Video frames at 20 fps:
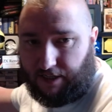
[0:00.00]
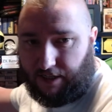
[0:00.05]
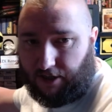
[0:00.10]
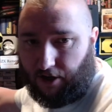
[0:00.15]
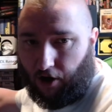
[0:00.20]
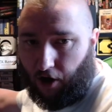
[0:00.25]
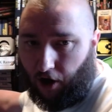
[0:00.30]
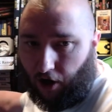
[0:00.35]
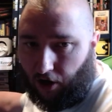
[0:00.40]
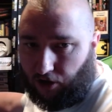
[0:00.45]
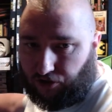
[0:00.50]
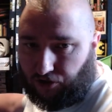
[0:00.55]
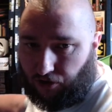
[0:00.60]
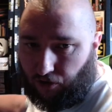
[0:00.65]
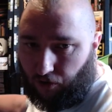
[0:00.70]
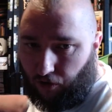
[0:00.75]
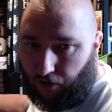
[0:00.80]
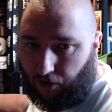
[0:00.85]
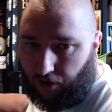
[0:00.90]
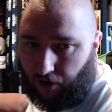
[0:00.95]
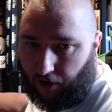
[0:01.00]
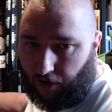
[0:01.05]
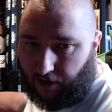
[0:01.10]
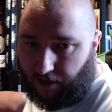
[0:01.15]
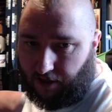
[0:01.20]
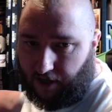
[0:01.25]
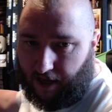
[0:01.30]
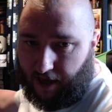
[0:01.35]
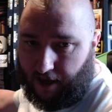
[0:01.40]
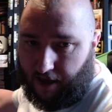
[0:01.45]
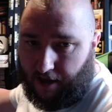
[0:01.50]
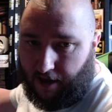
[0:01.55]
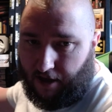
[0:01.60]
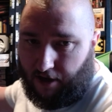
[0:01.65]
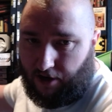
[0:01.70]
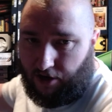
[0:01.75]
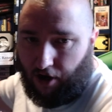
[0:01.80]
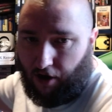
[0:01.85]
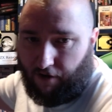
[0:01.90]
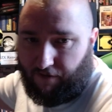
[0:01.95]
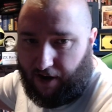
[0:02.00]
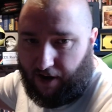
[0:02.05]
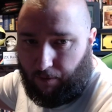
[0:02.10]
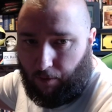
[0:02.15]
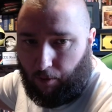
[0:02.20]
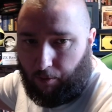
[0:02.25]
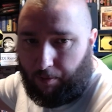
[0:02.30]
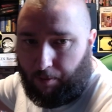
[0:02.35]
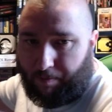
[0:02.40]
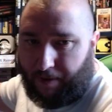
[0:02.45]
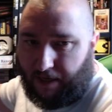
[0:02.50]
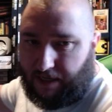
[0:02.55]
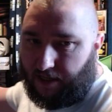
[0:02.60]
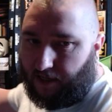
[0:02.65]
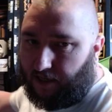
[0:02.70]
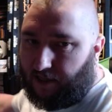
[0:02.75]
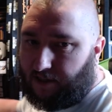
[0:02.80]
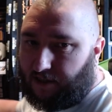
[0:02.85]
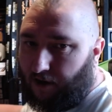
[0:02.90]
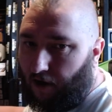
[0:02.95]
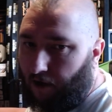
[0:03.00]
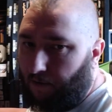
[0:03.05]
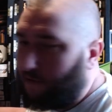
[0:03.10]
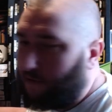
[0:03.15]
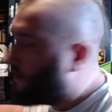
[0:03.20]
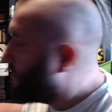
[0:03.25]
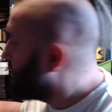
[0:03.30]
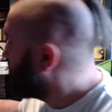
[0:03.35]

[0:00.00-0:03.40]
cards or like know of anyone with business, I'm gonna